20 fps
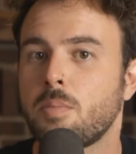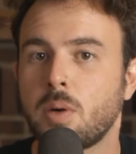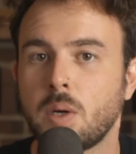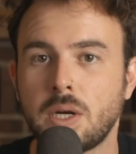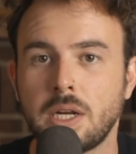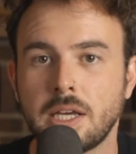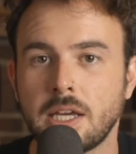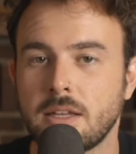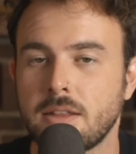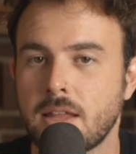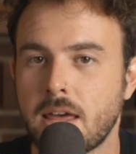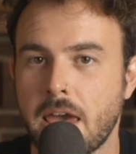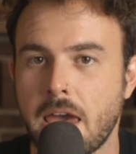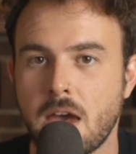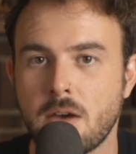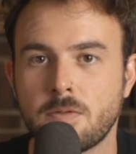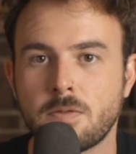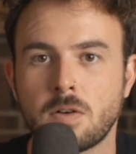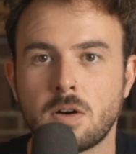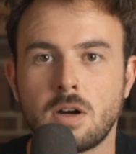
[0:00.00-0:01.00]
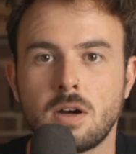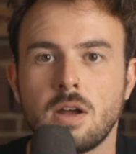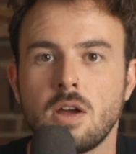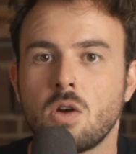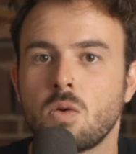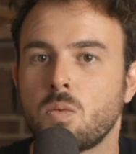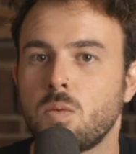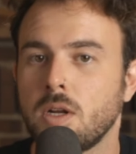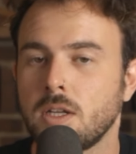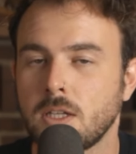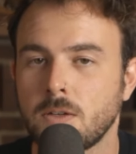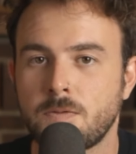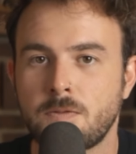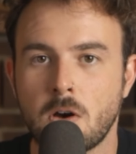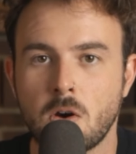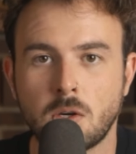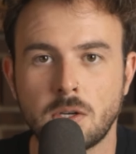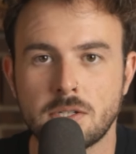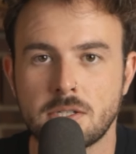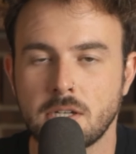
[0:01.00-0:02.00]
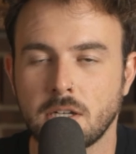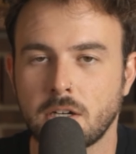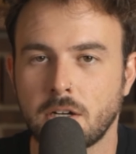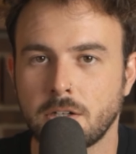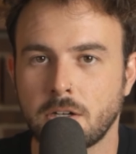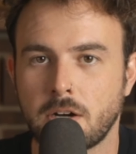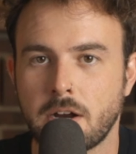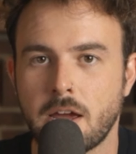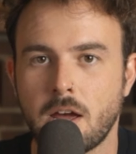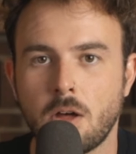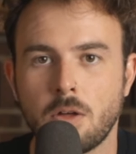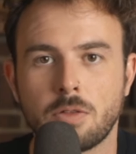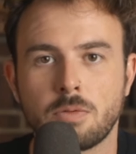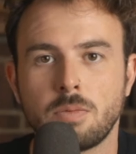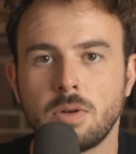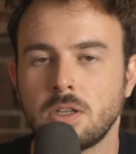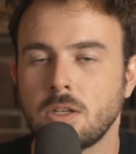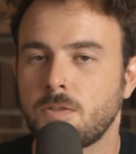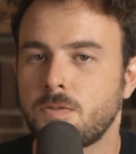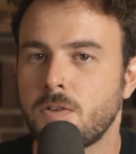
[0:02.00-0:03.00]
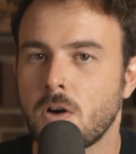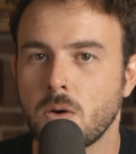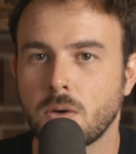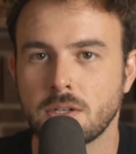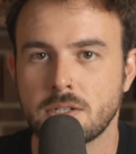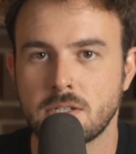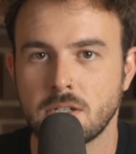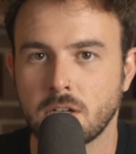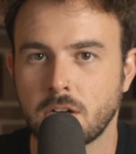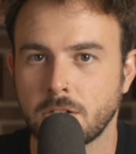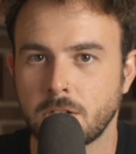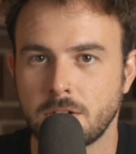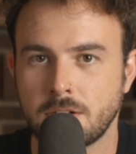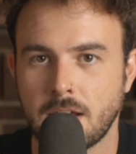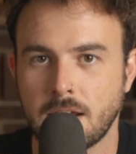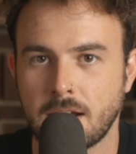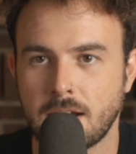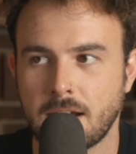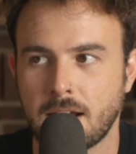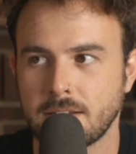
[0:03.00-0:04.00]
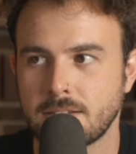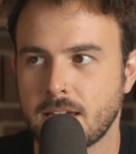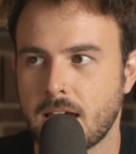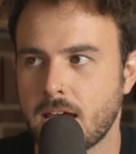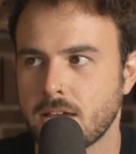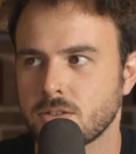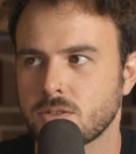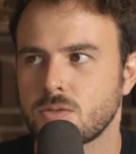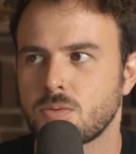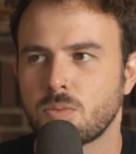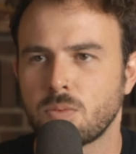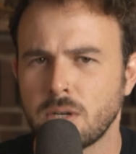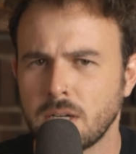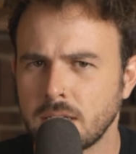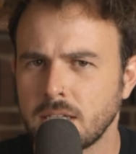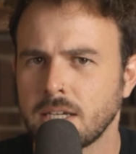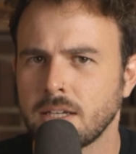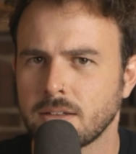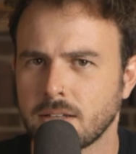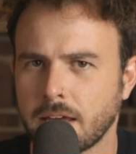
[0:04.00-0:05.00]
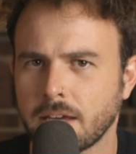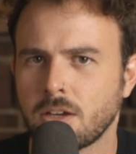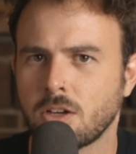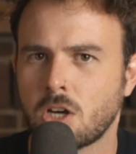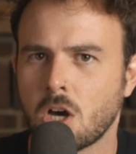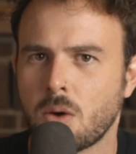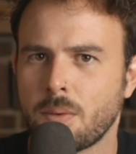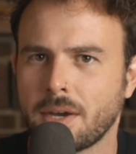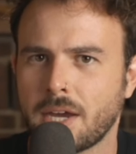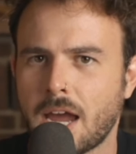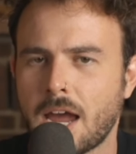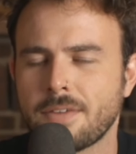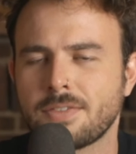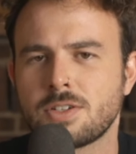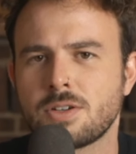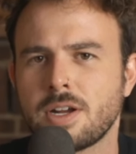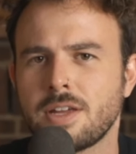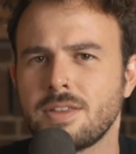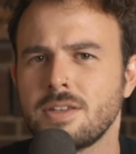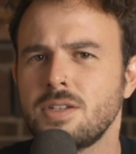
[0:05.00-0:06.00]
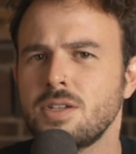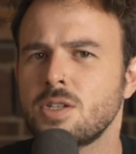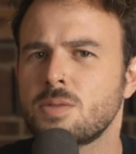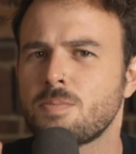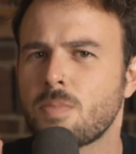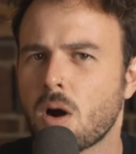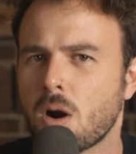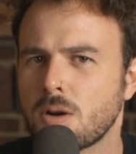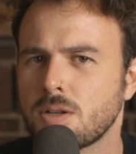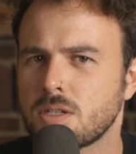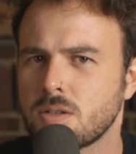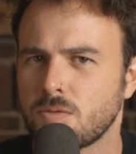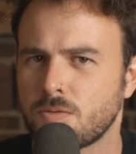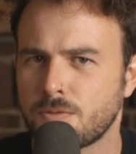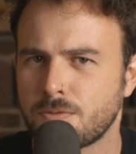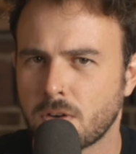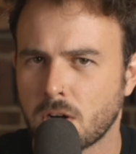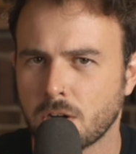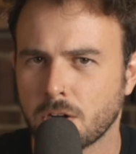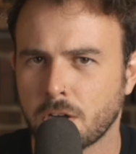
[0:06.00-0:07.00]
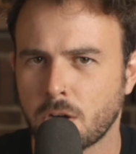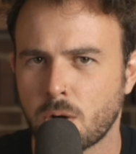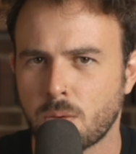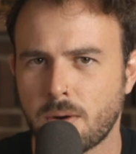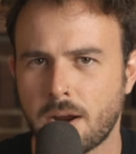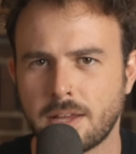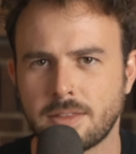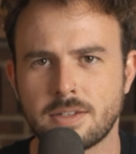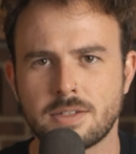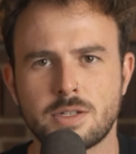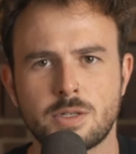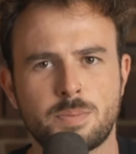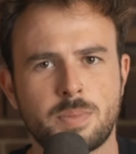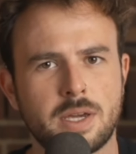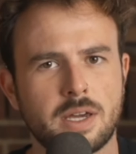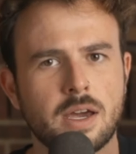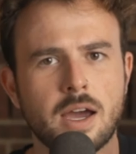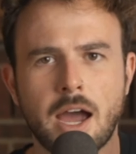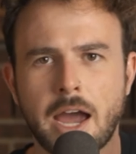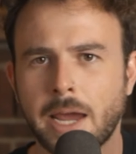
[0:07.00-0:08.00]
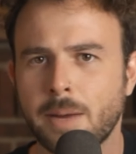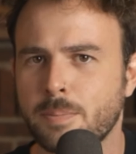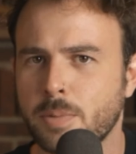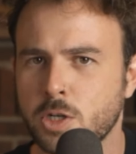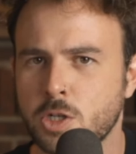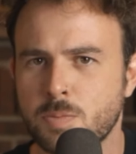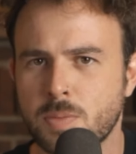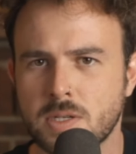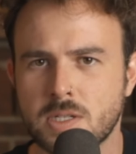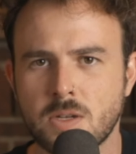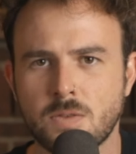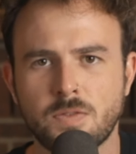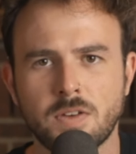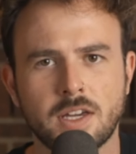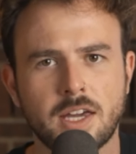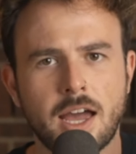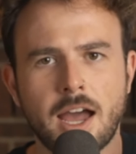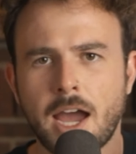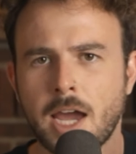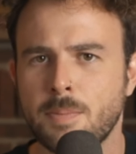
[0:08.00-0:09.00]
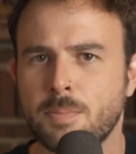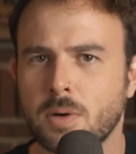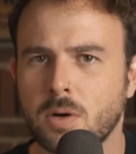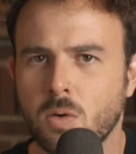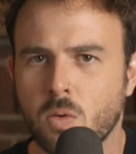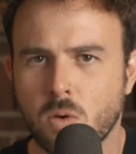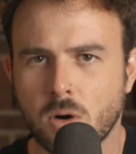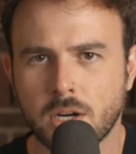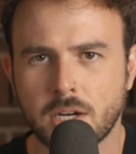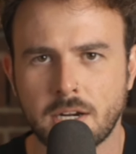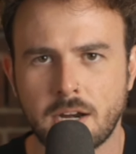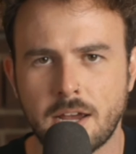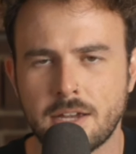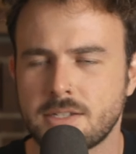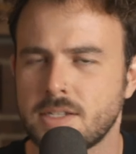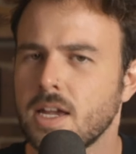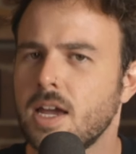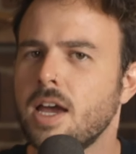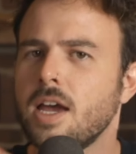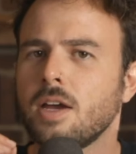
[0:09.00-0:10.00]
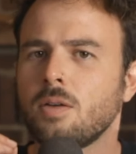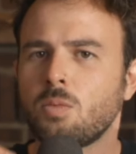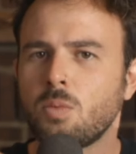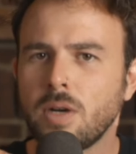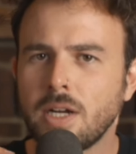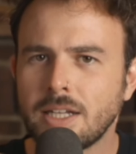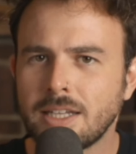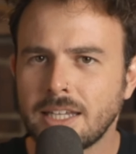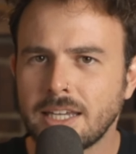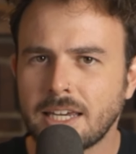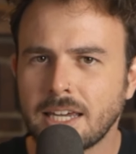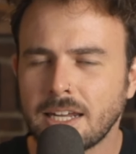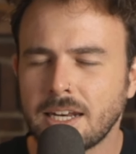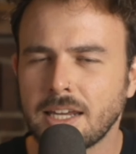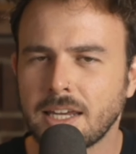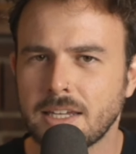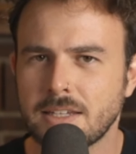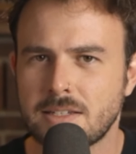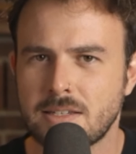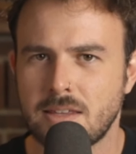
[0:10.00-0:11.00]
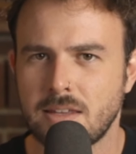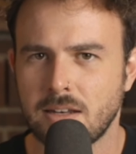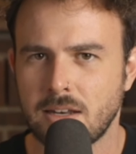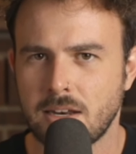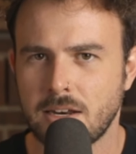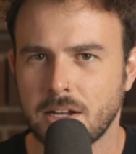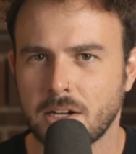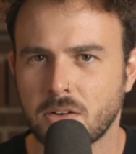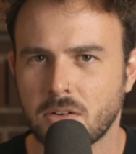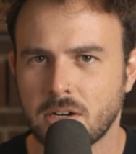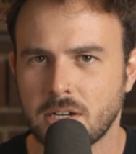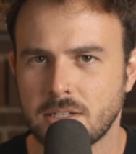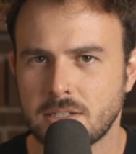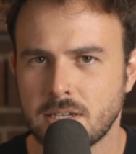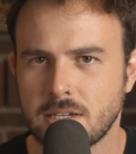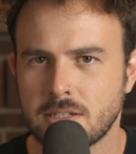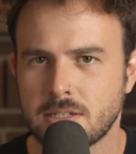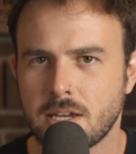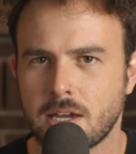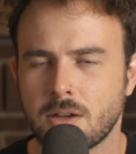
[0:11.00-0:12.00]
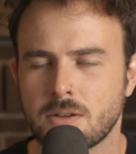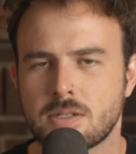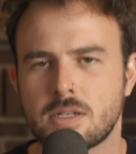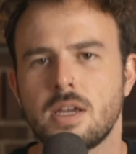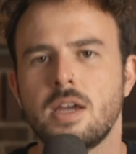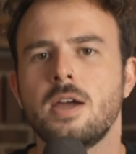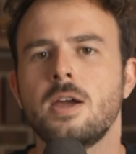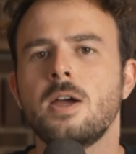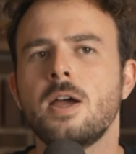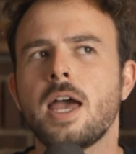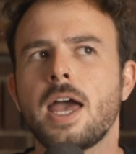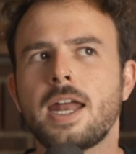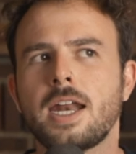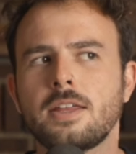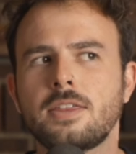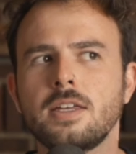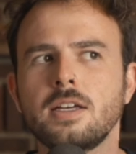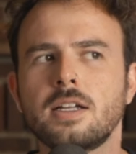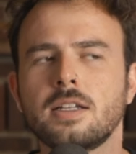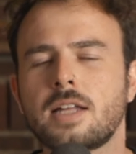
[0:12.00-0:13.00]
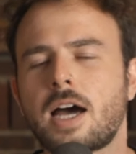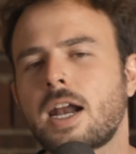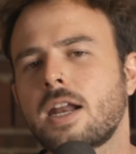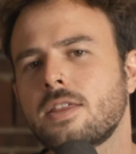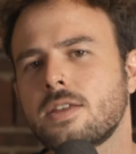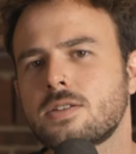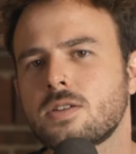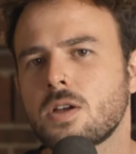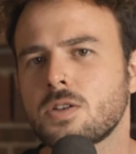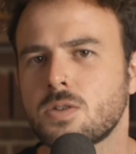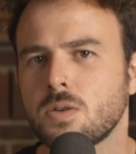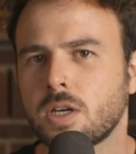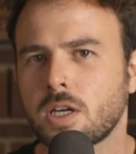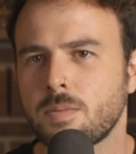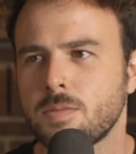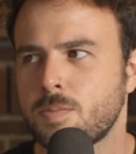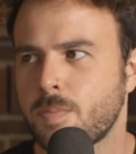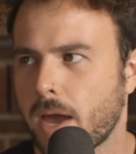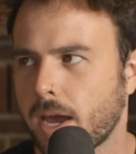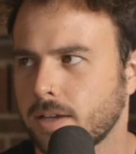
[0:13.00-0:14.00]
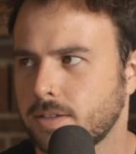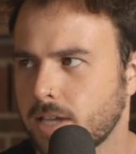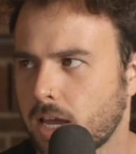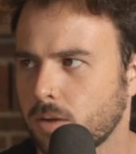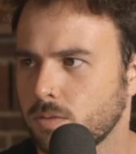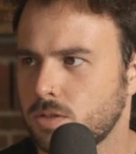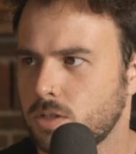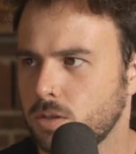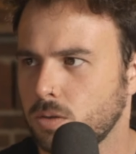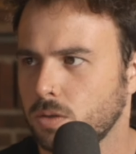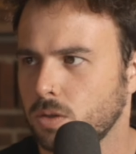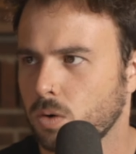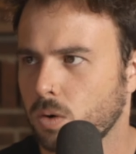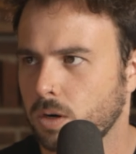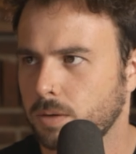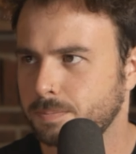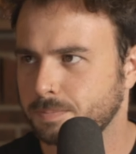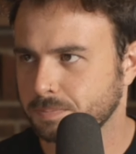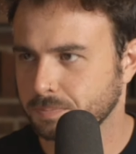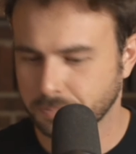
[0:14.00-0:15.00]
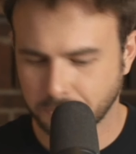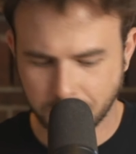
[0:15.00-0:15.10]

putting in the effort, really focusing on your health, really focusing on your day to day tasks, really like going after it. And this is Mars and Virgo, right? This is being hyper specific, hyper organized, really getting into the nitty gritty details. And I think a lot of this also comes back down to your